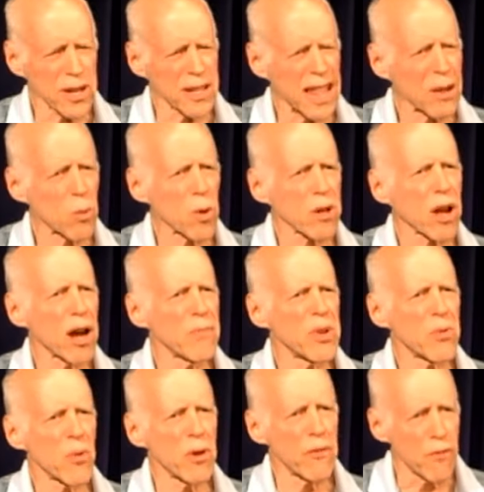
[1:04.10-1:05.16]
and they will come
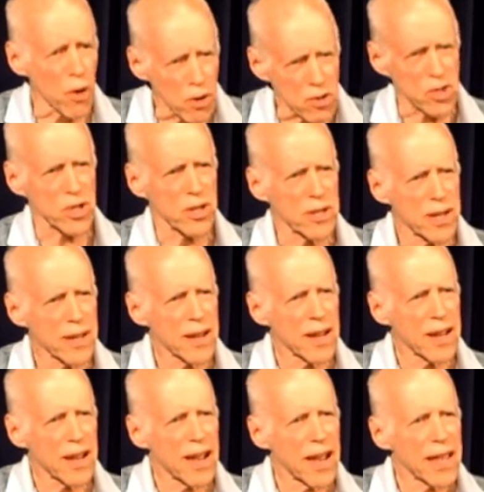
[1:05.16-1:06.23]
in reverse.
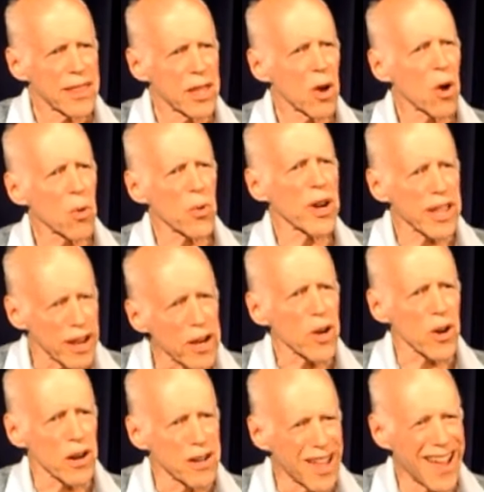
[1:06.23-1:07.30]
They're already
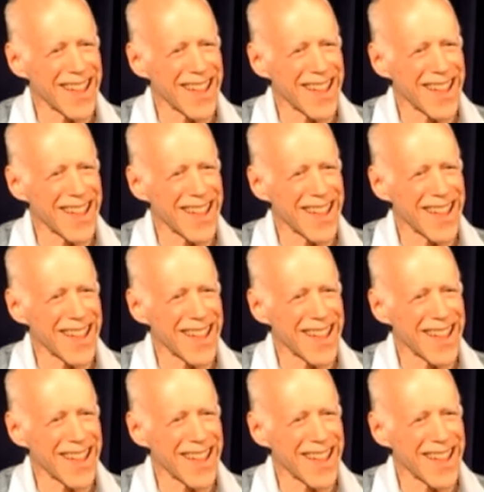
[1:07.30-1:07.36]
here.